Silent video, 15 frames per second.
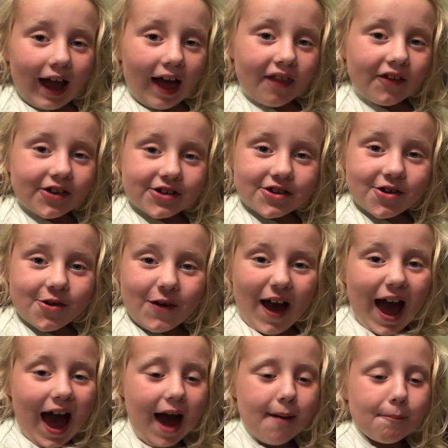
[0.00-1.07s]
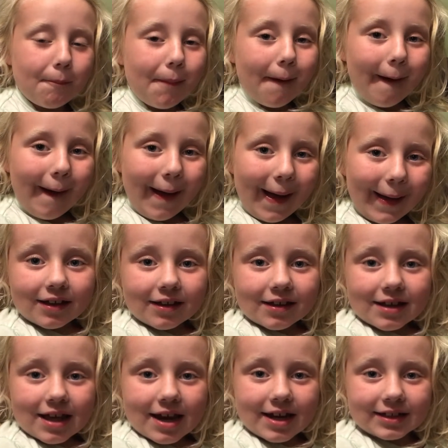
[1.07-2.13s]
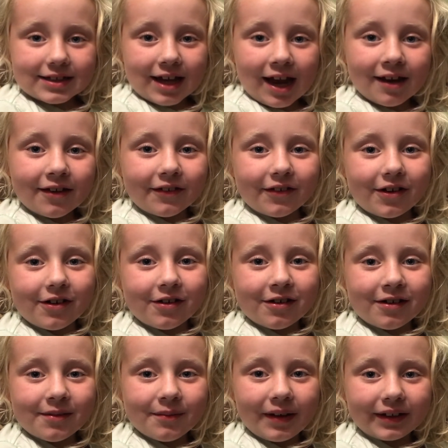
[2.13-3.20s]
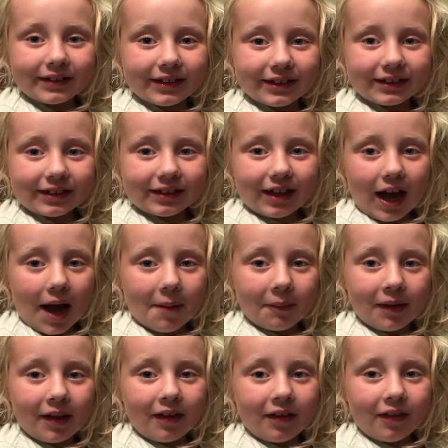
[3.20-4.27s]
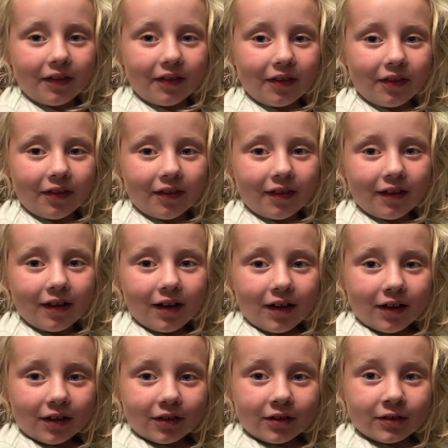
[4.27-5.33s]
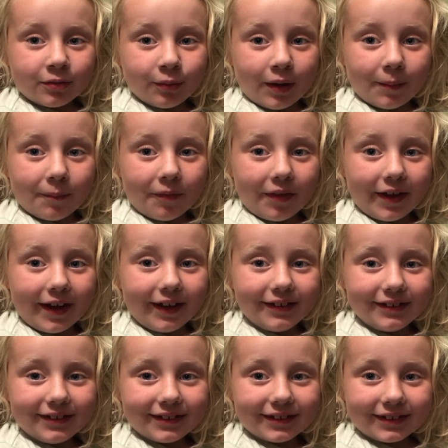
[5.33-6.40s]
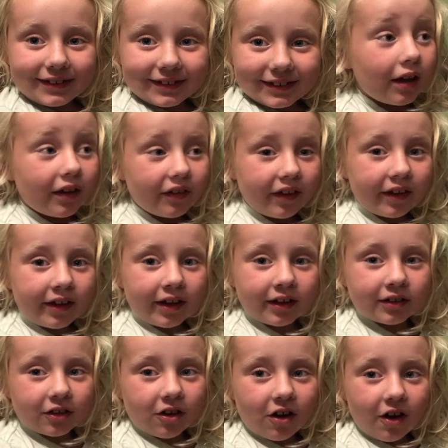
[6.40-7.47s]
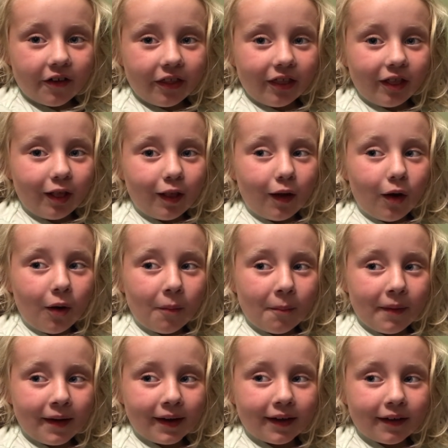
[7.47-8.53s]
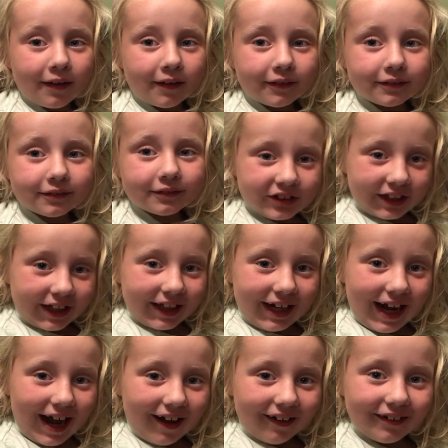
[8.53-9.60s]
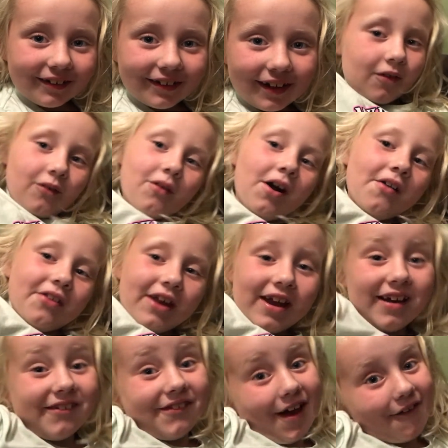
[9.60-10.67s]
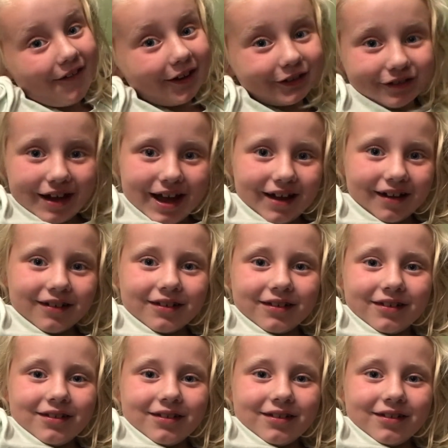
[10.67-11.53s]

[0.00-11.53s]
Got this new app, and it's kind of cool. It makes these comet swipe things. I think it's called Lomic. Check it out. On there, Pat Trout.